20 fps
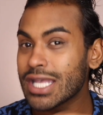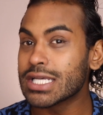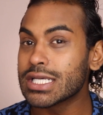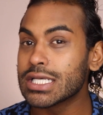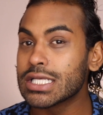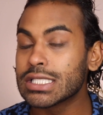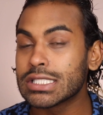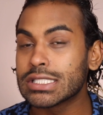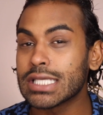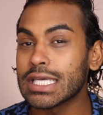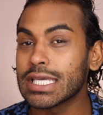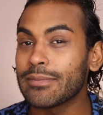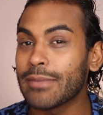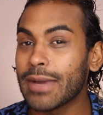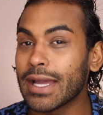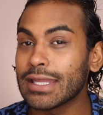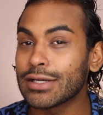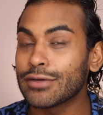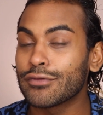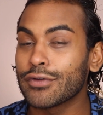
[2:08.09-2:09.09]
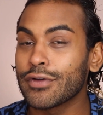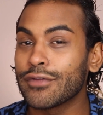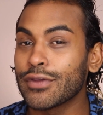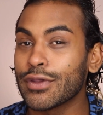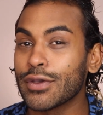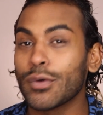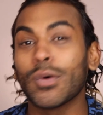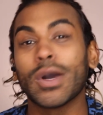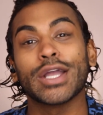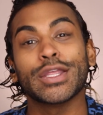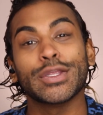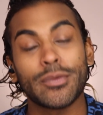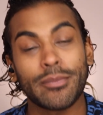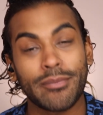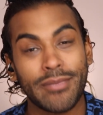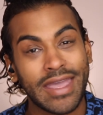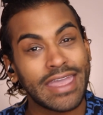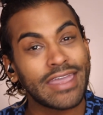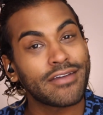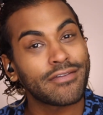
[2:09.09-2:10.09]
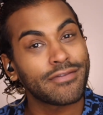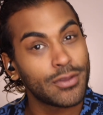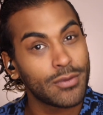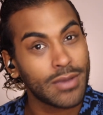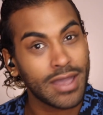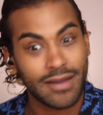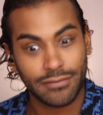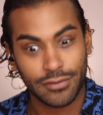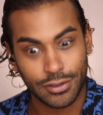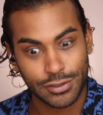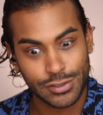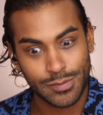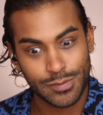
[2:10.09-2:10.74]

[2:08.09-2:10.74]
let's take my little review what you may if you have larger